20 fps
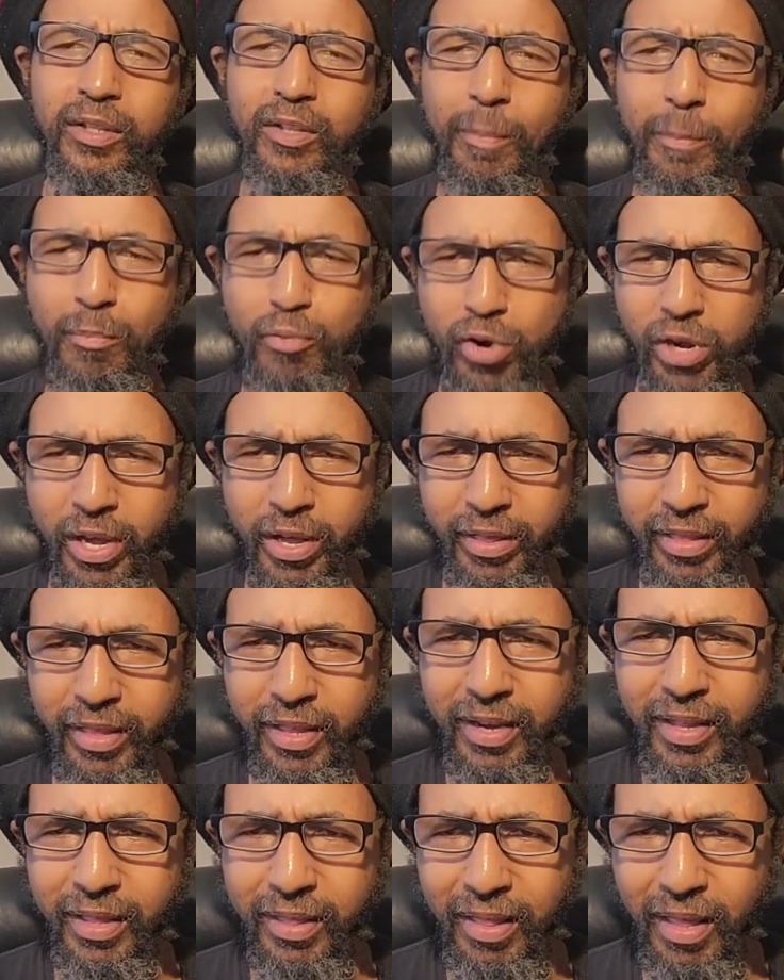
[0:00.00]
To bring us
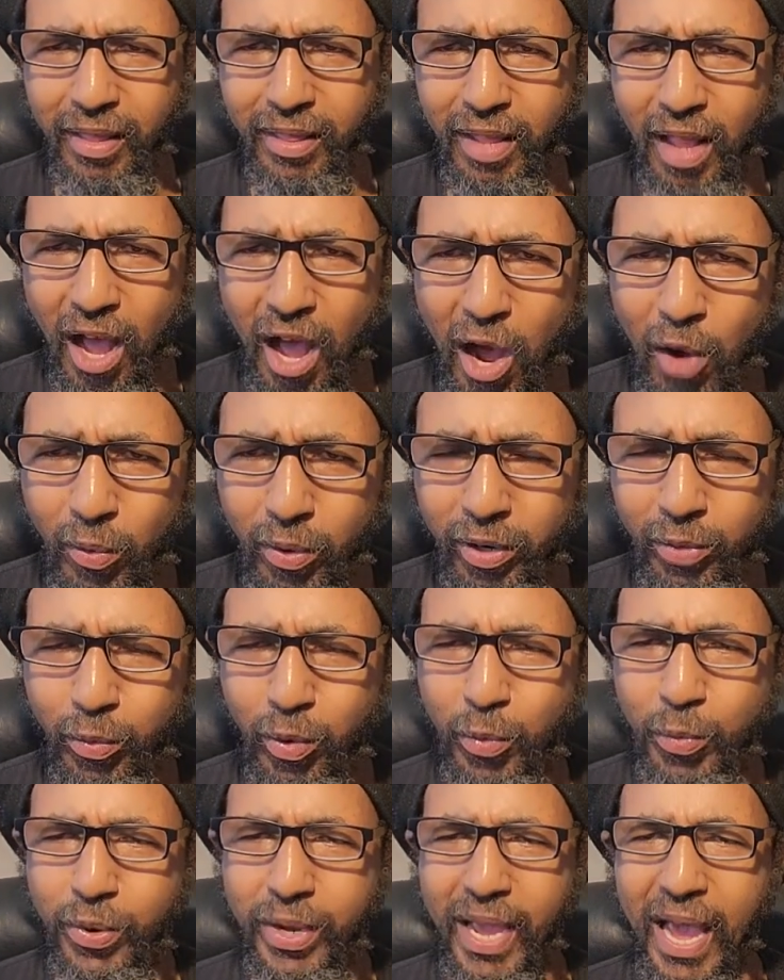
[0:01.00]
to this hour
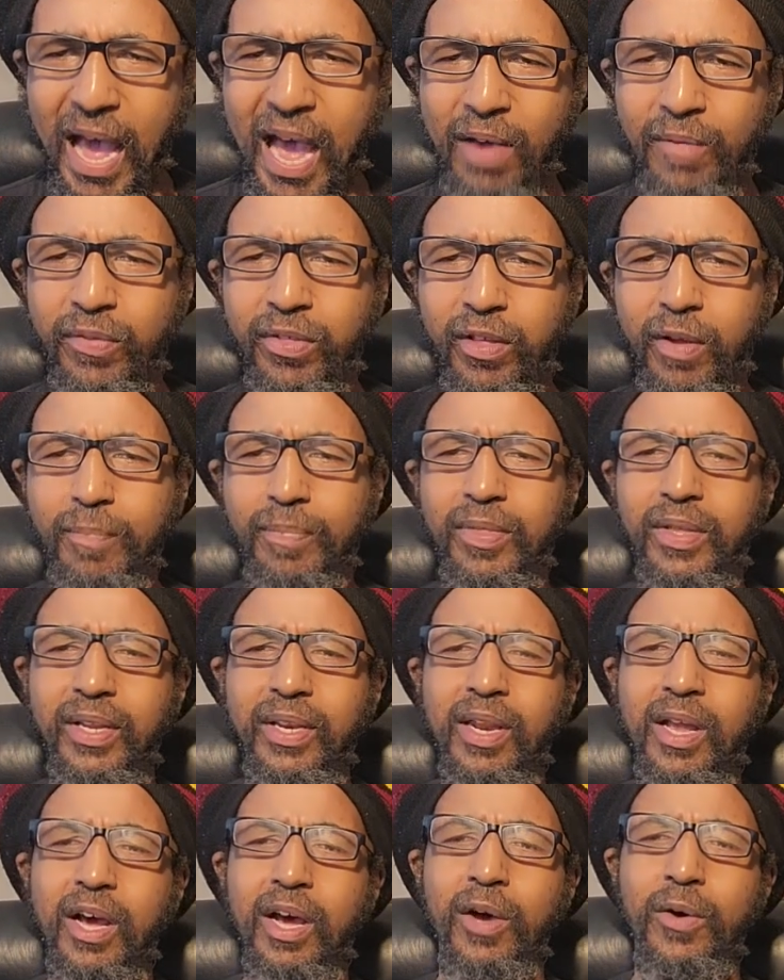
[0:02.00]
where we have
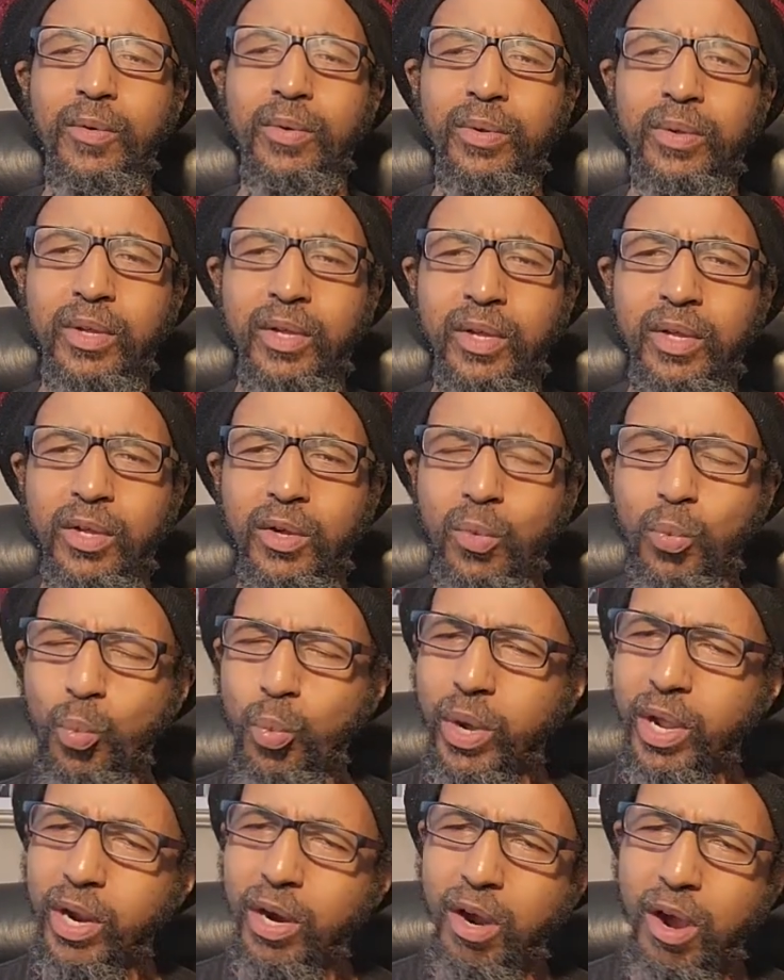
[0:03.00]
something now
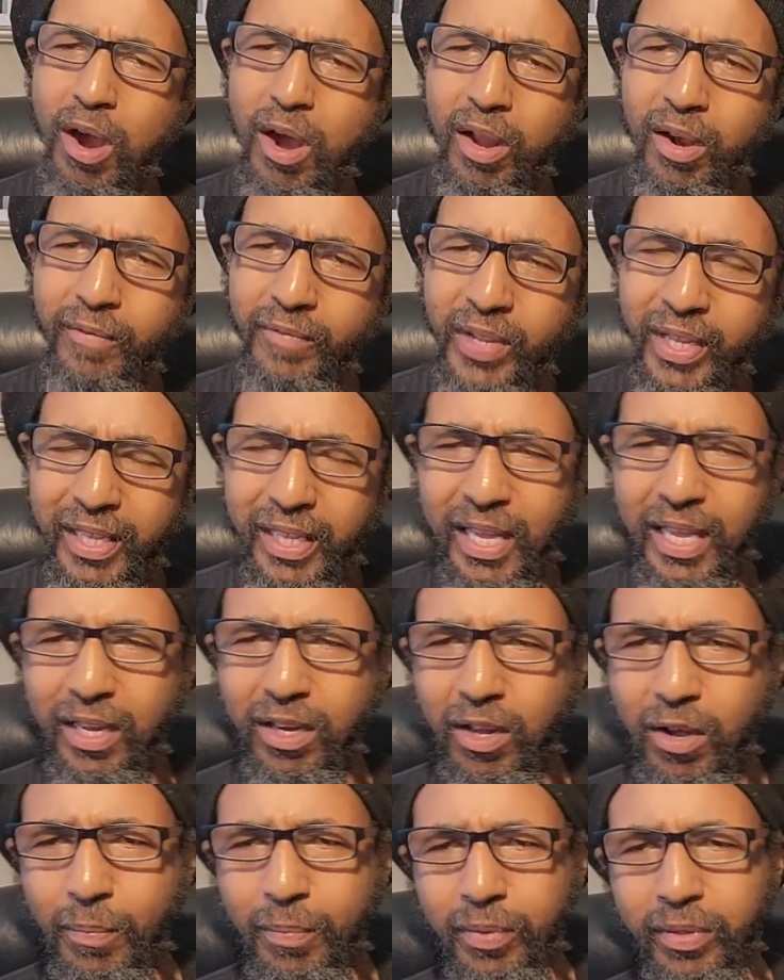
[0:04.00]
where all of the
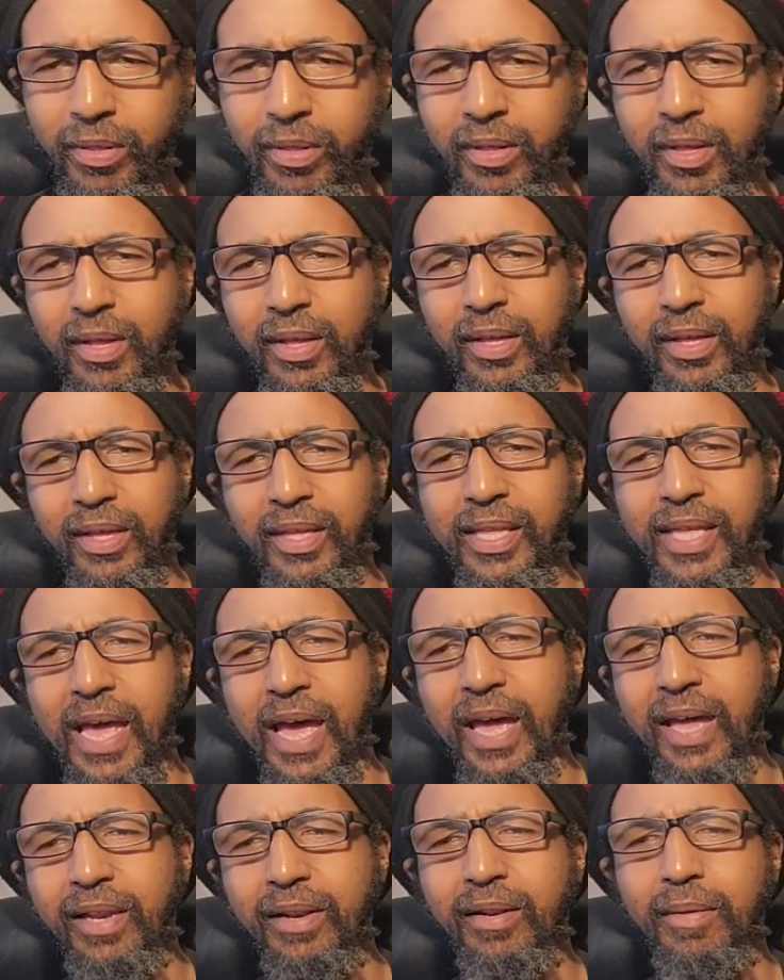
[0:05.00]
kingdoms
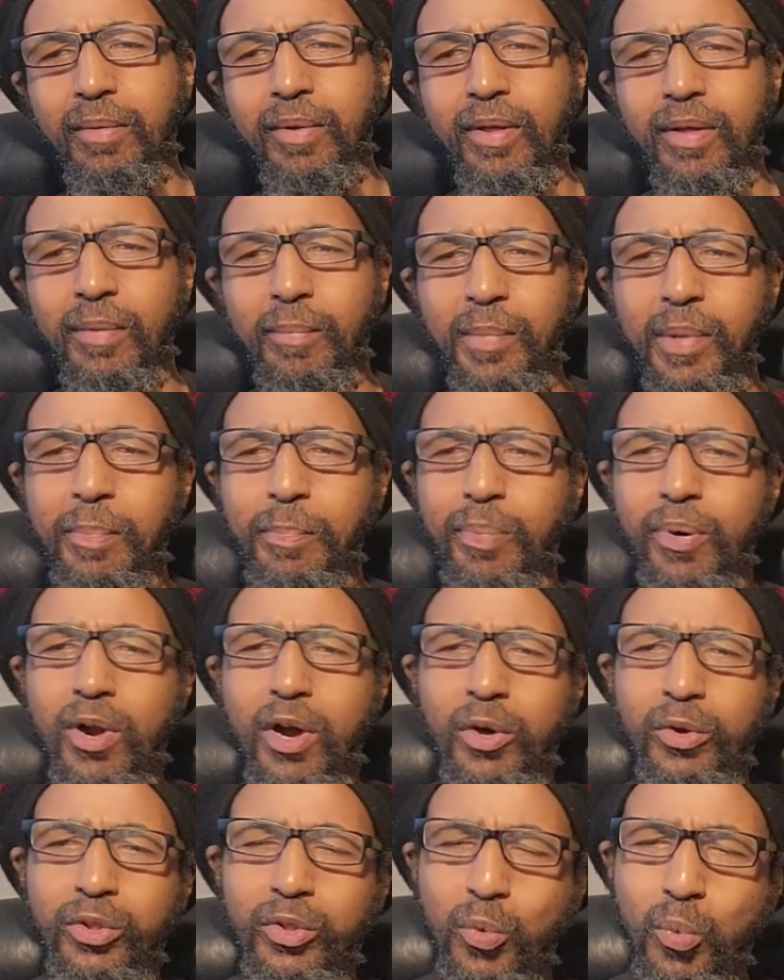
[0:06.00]
can be
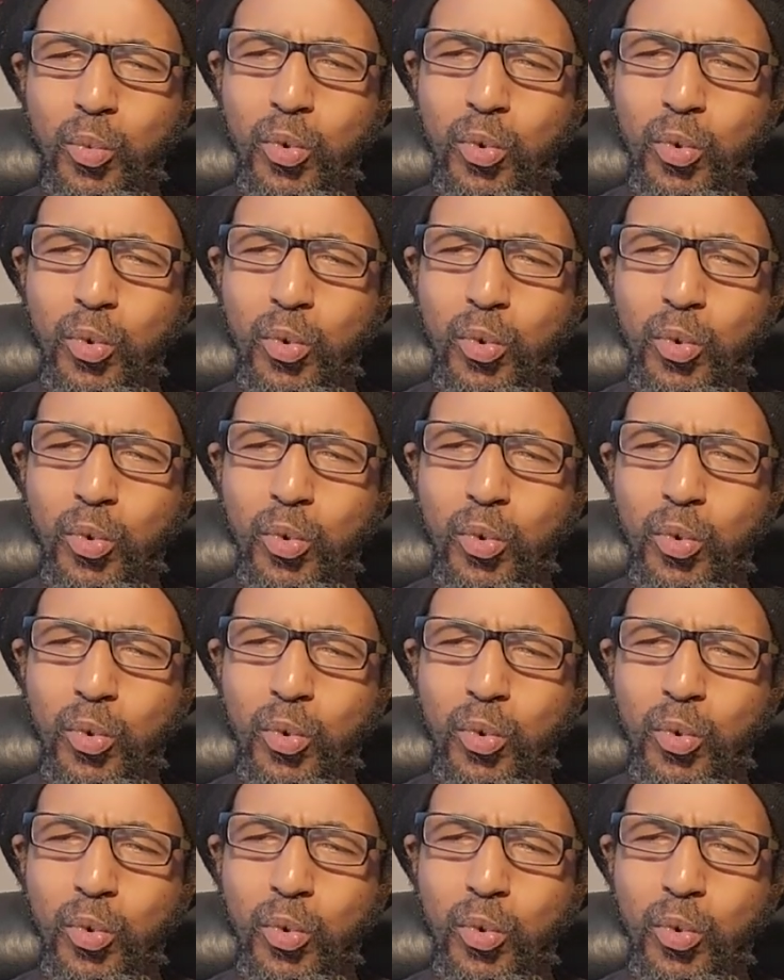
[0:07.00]
proud to